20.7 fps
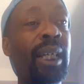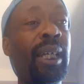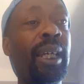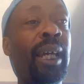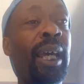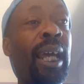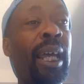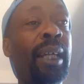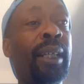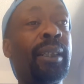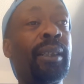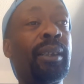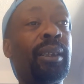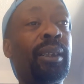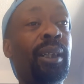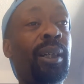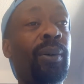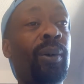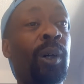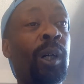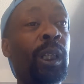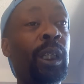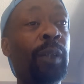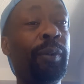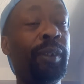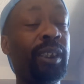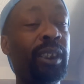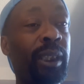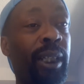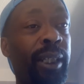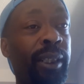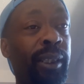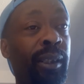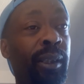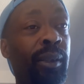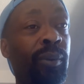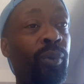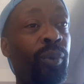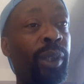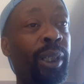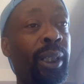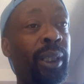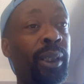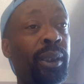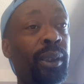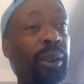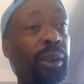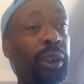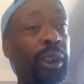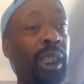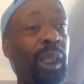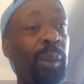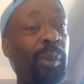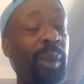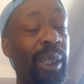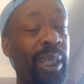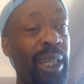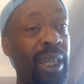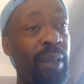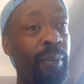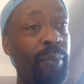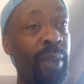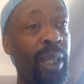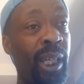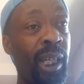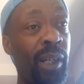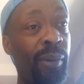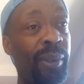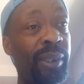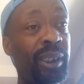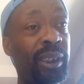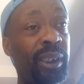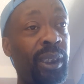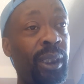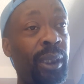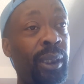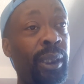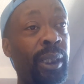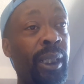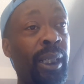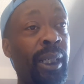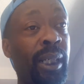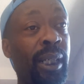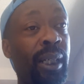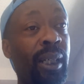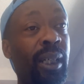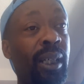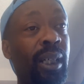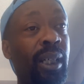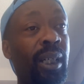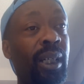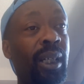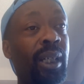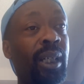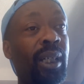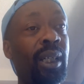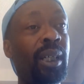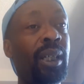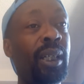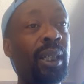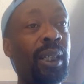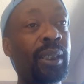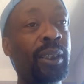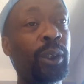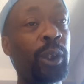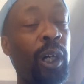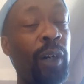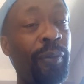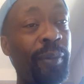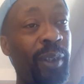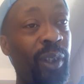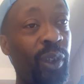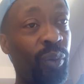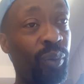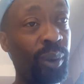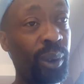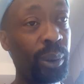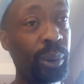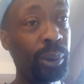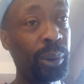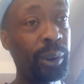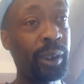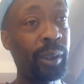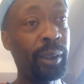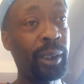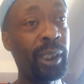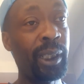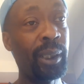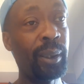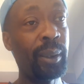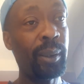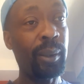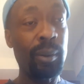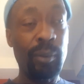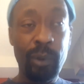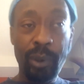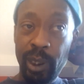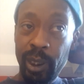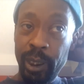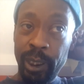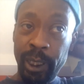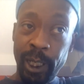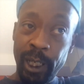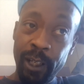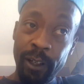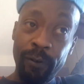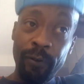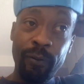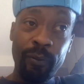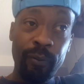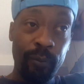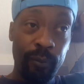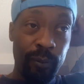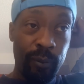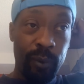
And all of a sudden, when she became mayor and she uh, softened the rules and gave